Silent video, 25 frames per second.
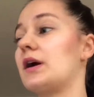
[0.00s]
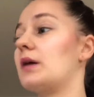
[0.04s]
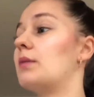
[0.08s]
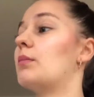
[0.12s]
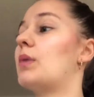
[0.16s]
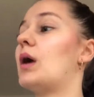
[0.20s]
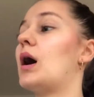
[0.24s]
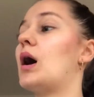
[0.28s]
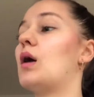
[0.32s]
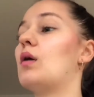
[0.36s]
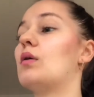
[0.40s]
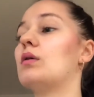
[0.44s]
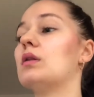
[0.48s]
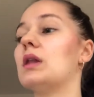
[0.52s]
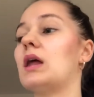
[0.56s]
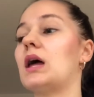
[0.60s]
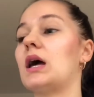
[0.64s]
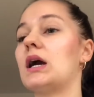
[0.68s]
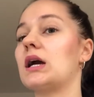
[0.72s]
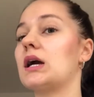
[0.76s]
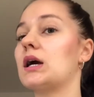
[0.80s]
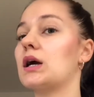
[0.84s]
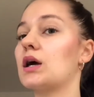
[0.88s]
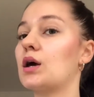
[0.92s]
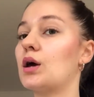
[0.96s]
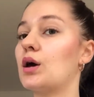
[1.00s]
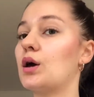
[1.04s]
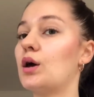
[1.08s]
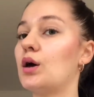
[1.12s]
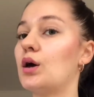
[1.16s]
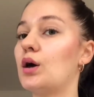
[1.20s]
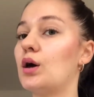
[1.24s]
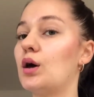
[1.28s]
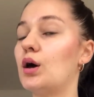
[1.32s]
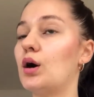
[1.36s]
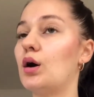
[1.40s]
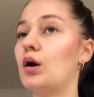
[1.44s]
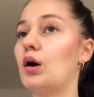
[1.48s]
about like
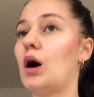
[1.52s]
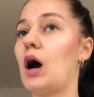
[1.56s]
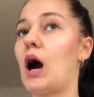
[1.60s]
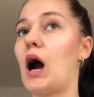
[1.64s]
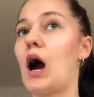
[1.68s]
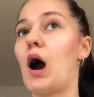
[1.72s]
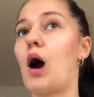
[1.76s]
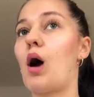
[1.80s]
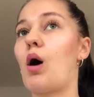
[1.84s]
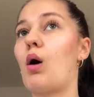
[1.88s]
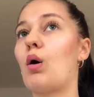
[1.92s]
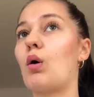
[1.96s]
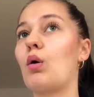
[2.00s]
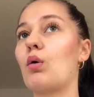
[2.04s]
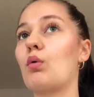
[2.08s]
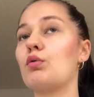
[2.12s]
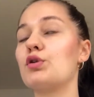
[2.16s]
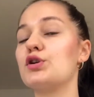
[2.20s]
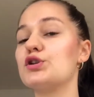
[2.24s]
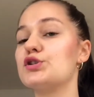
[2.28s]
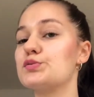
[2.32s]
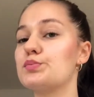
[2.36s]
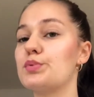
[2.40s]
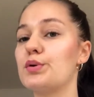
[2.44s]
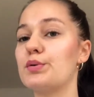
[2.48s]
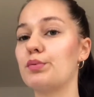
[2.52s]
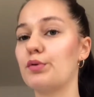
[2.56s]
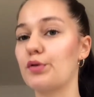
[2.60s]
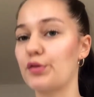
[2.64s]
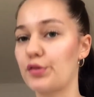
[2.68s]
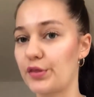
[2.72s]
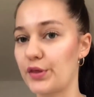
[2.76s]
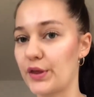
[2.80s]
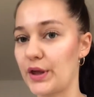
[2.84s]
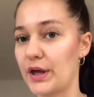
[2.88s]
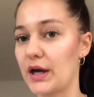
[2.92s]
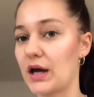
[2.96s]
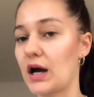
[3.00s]
how rich people
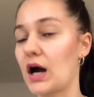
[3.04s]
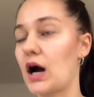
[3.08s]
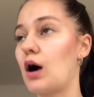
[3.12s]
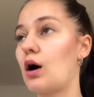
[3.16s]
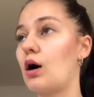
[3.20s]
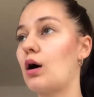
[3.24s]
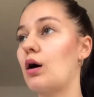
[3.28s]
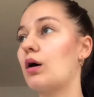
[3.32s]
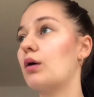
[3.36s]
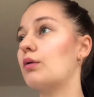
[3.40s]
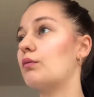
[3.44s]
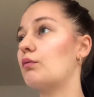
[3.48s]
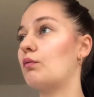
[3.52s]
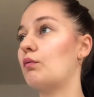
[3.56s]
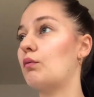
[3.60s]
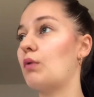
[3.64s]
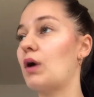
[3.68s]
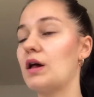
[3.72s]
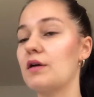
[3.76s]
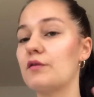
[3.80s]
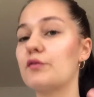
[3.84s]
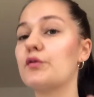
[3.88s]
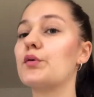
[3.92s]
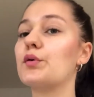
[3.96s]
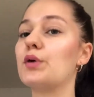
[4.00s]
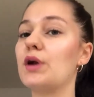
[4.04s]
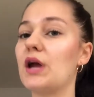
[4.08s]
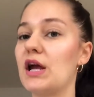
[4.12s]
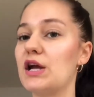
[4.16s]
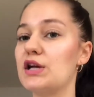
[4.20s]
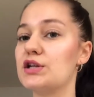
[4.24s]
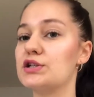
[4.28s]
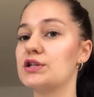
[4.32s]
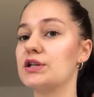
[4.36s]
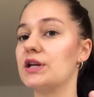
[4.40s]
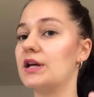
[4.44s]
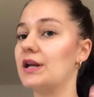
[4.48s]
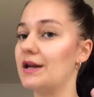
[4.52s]
think, how wealth
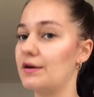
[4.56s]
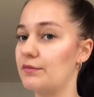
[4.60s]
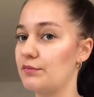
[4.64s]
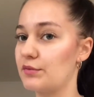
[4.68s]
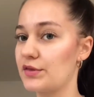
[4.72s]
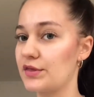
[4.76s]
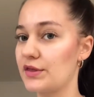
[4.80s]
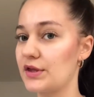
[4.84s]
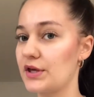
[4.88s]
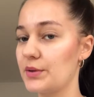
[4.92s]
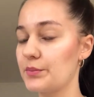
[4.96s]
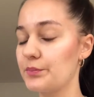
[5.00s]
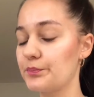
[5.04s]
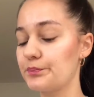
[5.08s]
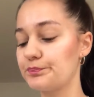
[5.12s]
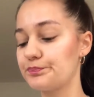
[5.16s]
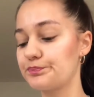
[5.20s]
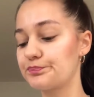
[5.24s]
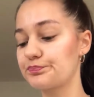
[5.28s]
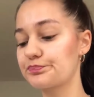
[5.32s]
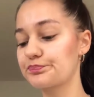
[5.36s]
creation and everything.